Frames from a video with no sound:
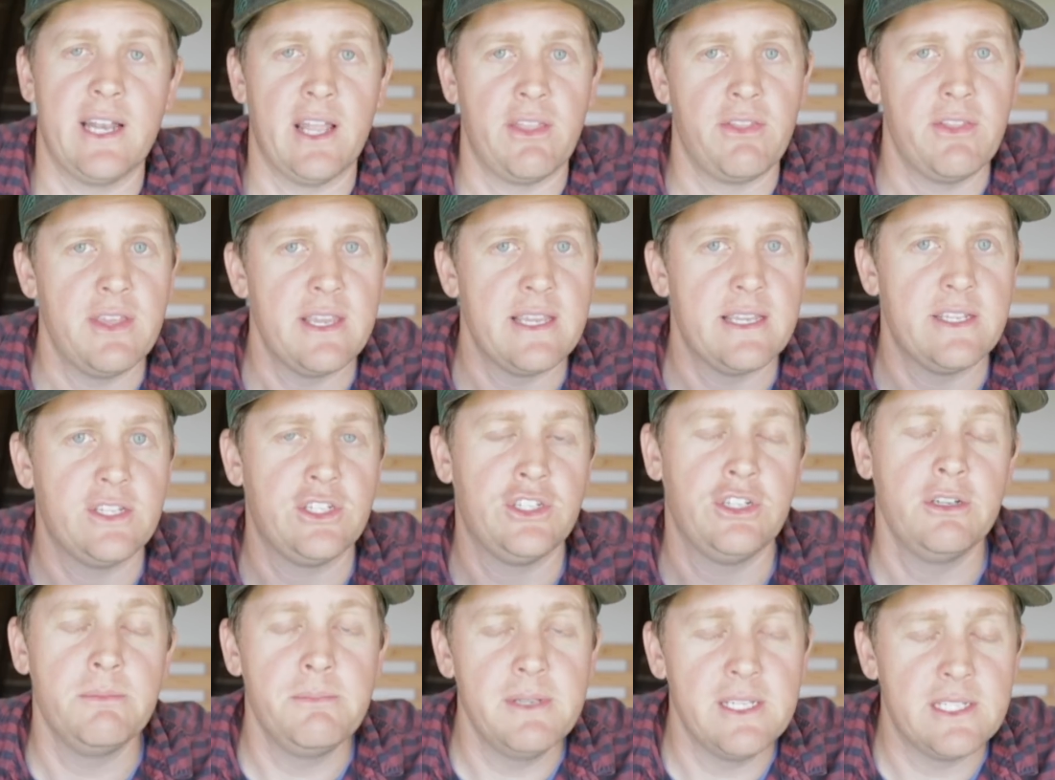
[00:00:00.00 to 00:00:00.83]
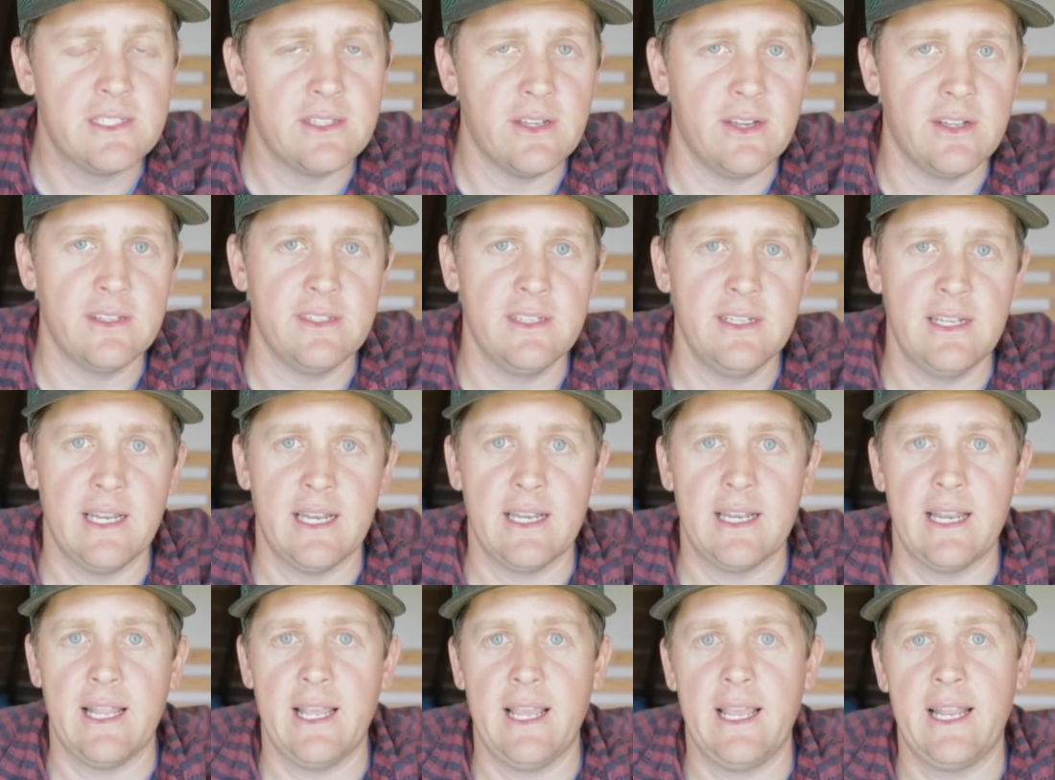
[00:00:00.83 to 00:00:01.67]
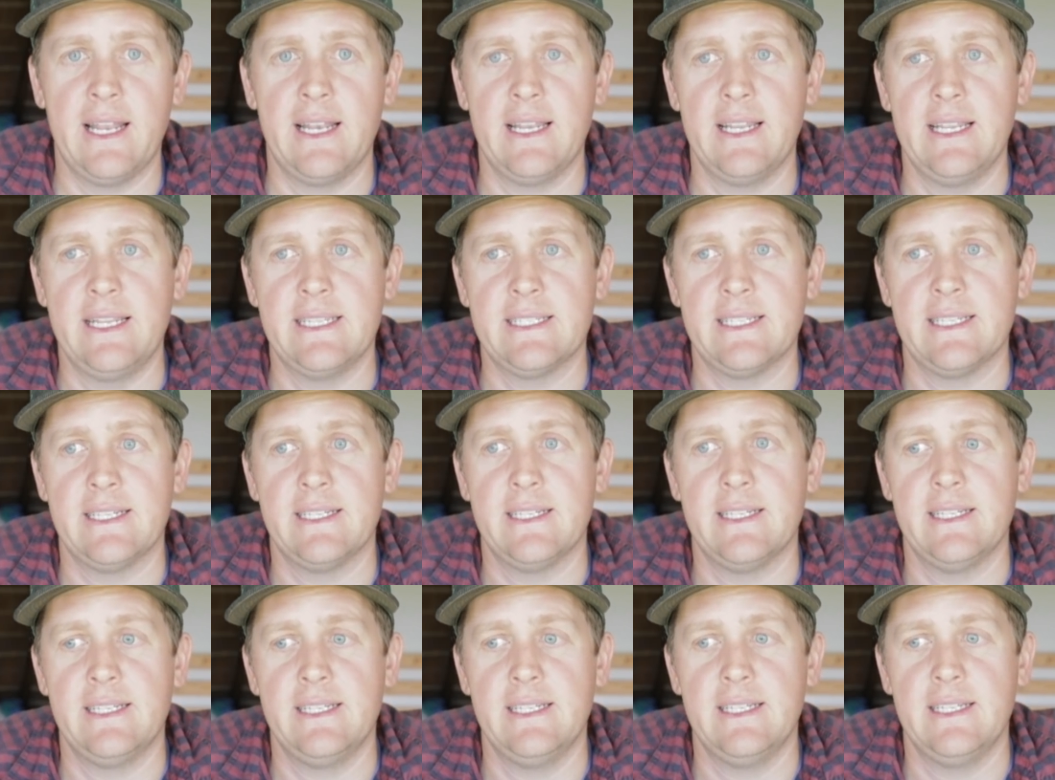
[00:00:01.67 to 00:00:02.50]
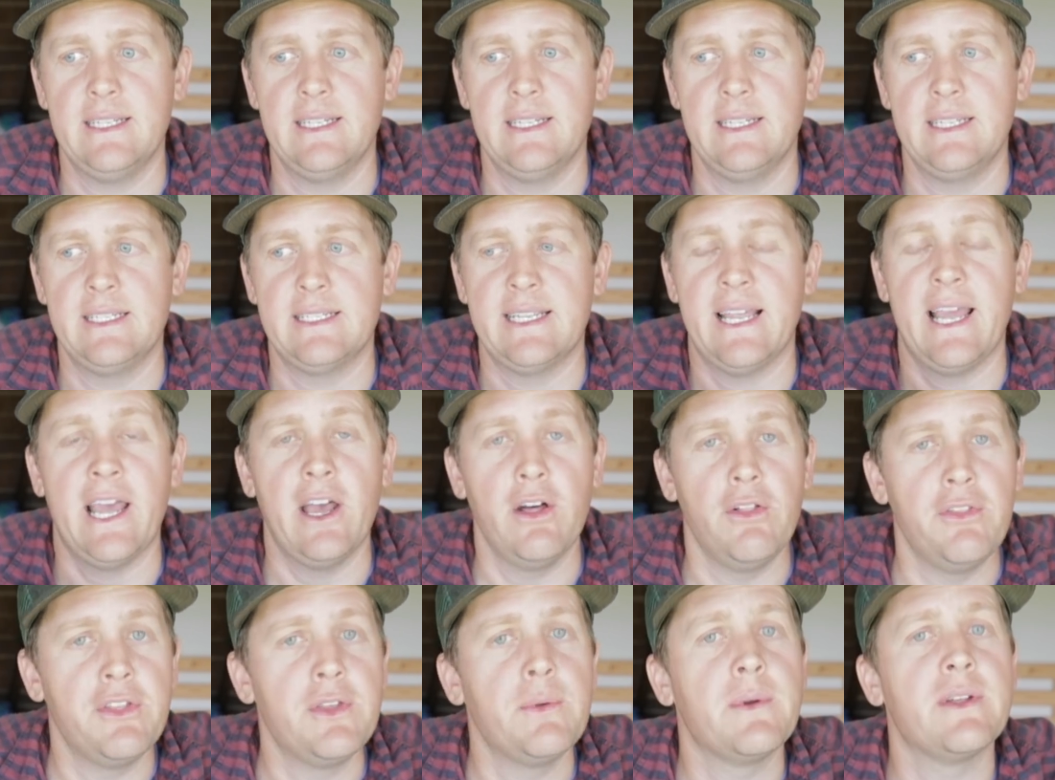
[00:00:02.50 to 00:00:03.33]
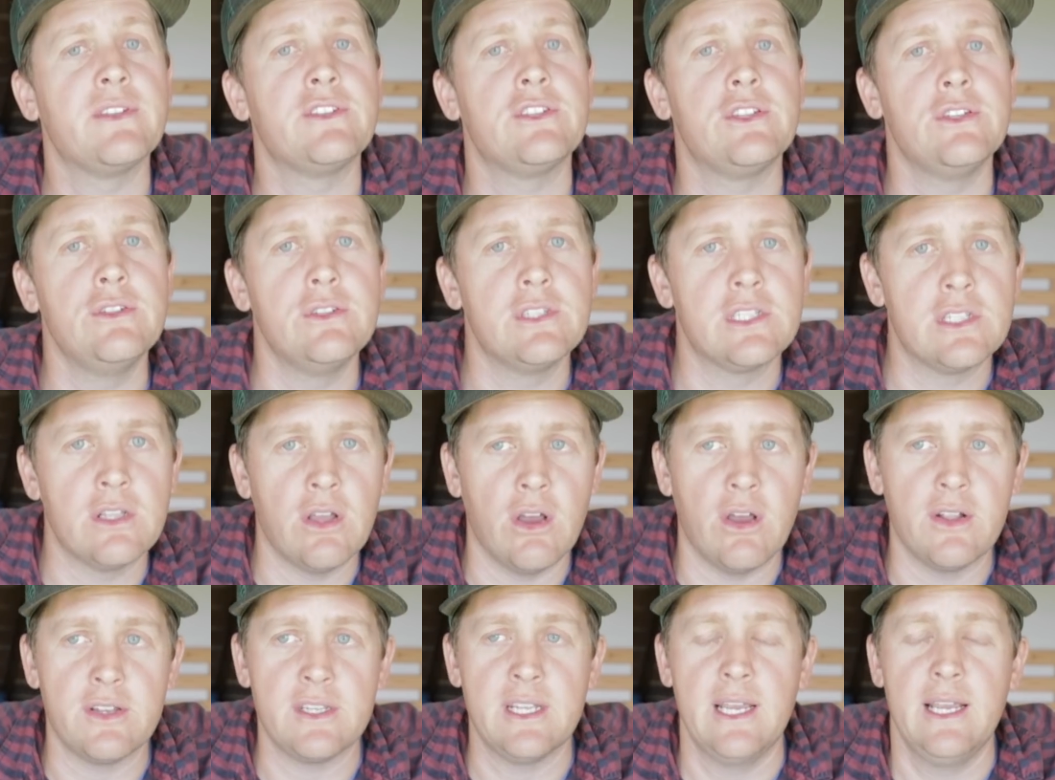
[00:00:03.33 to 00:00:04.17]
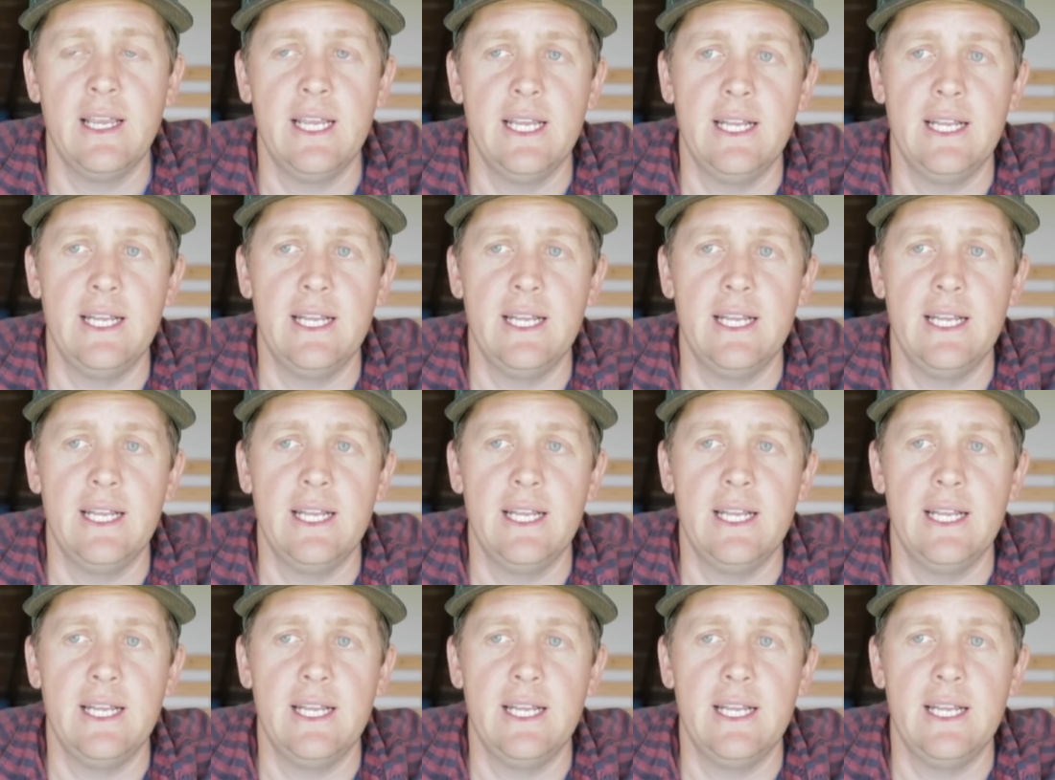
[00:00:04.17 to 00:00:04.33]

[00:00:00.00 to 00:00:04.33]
I think should be started and is a healthy one to start.